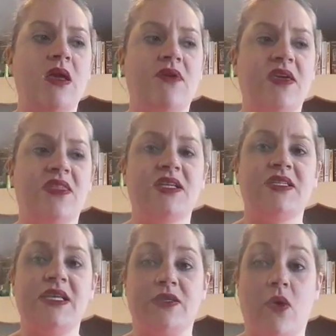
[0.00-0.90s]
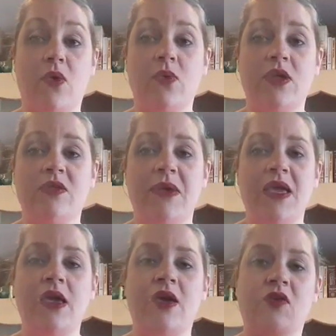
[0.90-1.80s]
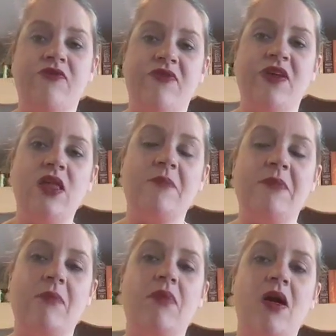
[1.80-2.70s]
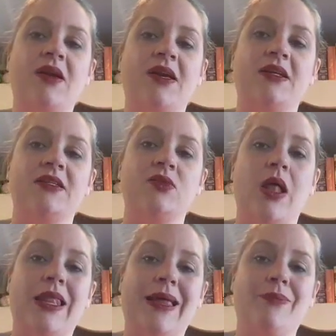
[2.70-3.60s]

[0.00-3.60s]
if he thinks he's going with me, he'll fill up my pockets while